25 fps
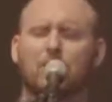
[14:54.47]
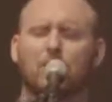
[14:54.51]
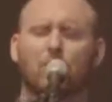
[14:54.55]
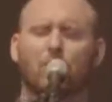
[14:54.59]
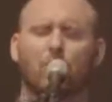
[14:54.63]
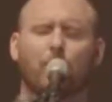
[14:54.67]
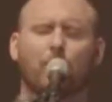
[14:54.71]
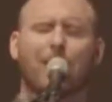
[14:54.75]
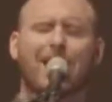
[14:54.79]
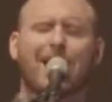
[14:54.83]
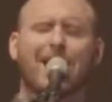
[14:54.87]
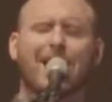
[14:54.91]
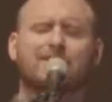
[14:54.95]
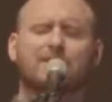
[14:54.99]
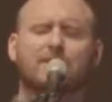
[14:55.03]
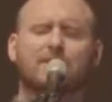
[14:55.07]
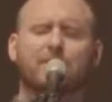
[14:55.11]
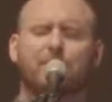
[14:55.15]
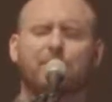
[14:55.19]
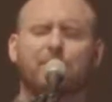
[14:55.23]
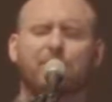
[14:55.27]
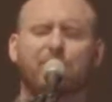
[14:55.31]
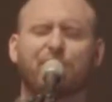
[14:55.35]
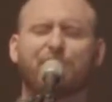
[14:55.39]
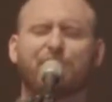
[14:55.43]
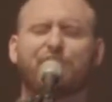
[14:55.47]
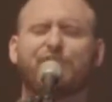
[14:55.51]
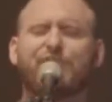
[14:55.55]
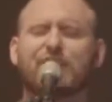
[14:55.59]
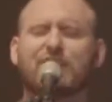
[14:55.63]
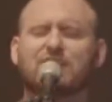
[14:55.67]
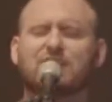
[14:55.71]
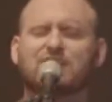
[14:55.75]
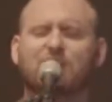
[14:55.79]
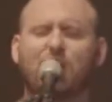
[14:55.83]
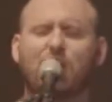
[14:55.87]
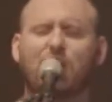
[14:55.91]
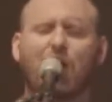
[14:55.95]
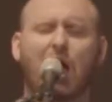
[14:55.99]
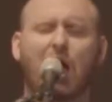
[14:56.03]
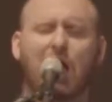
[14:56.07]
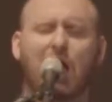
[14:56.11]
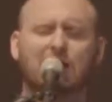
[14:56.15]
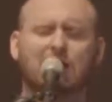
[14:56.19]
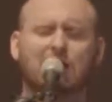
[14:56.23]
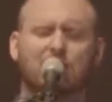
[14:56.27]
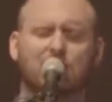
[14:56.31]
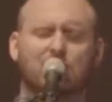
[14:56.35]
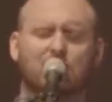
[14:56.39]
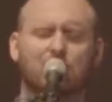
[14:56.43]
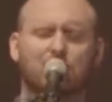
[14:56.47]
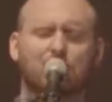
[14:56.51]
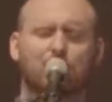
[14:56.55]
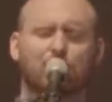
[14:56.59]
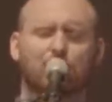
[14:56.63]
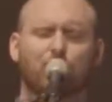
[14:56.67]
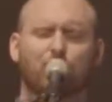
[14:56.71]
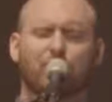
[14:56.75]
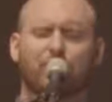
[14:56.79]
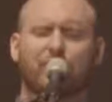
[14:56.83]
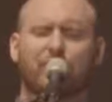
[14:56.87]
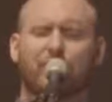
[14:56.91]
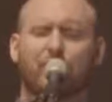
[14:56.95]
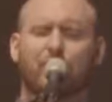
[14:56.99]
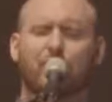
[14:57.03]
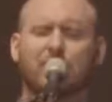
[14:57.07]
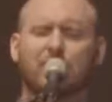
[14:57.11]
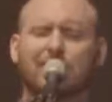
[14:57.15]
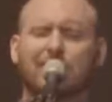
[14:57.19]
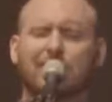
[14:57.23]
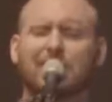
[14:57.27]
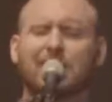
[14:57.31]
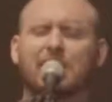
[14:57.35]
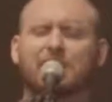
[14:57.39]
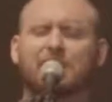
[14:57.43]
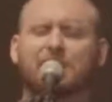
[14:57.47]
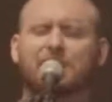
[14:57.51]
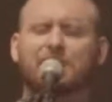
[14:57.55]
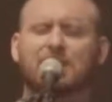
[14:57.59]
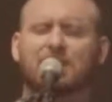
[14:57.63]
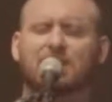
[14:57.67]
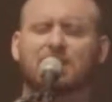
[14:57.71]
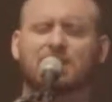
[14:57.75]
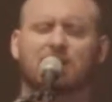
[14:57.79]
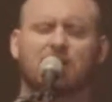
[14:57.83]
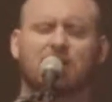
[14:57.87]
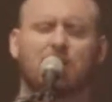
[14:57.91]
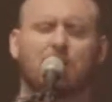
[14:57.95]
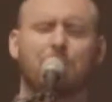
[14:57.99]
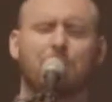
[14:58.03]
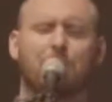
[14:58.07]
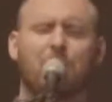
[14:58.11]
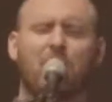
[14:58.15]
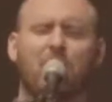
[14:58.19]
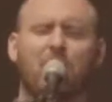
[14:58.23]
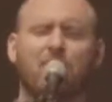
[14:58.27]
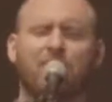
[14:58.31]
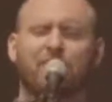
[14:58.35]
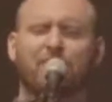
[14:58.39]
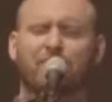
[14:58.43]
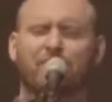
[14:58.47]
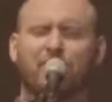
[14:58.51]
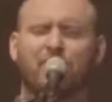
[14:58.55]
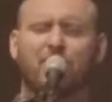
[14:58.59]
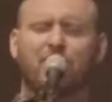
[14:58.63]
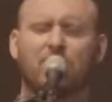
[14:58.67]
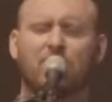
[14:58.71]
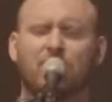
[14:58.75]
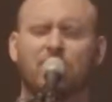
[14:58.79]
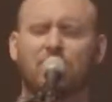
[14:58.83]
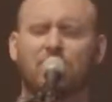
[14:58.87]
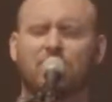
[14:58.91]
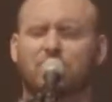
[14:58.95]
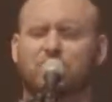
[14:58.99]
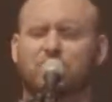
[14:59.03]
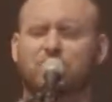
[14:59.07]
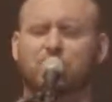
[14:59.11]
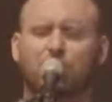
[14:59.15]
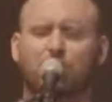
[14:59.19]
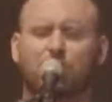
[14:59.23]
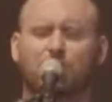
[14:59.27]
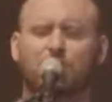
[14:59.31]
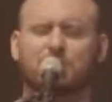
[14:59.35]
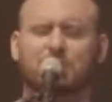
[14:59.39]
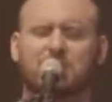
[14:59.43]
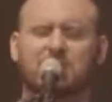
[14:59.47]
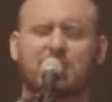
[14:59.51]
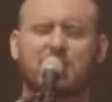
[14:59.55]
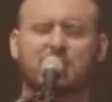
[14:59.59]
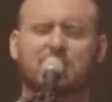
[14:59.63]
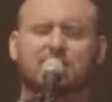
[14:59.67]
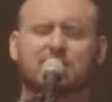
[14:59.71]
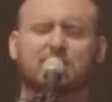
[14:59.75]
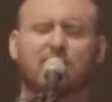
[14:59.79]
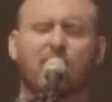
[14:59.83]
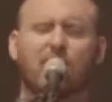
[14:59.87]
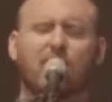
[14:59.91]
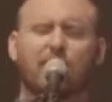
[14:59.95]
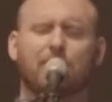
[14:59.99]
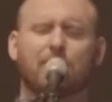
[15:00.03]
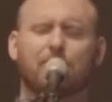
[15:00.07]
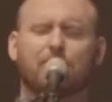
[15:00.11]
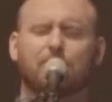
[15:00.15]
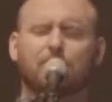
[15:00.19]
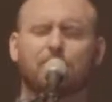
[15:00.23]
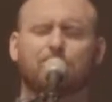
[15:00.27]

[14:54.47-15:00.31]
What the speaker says: Lord, we ask that we would fix our eyes on you, Lord, that it would lift us above the circumstance, God.